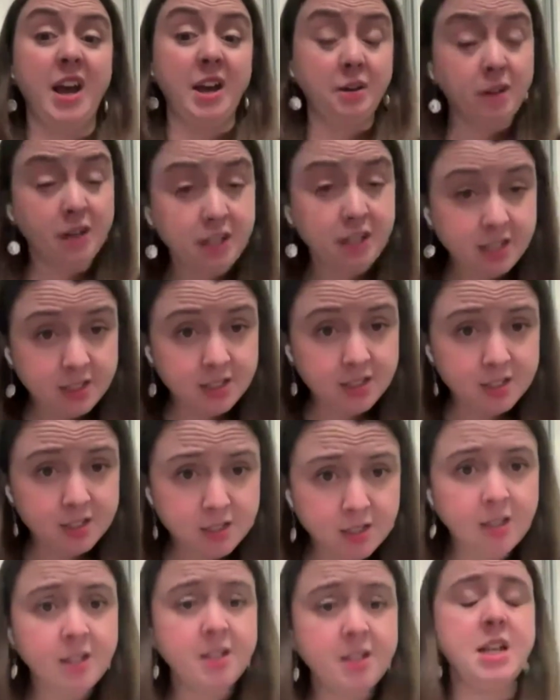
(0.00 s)

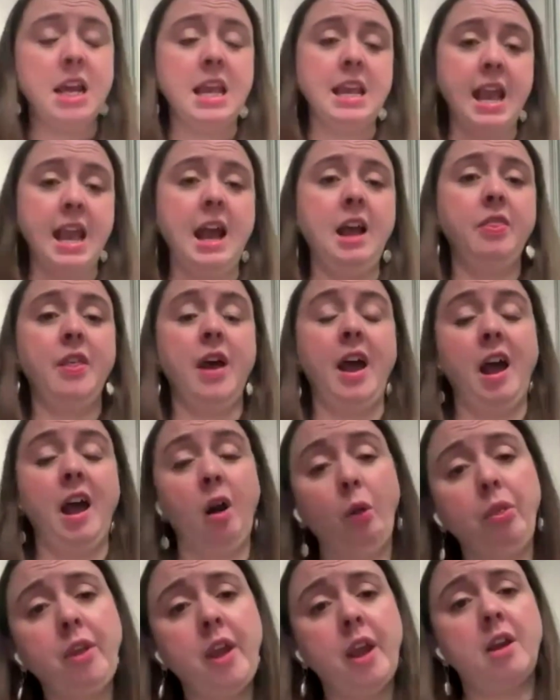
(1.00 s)
veterans to get the
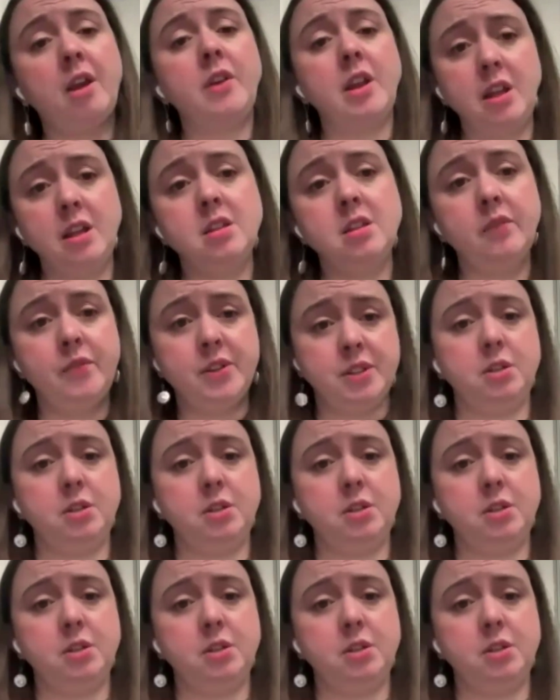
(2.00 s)
health care they need,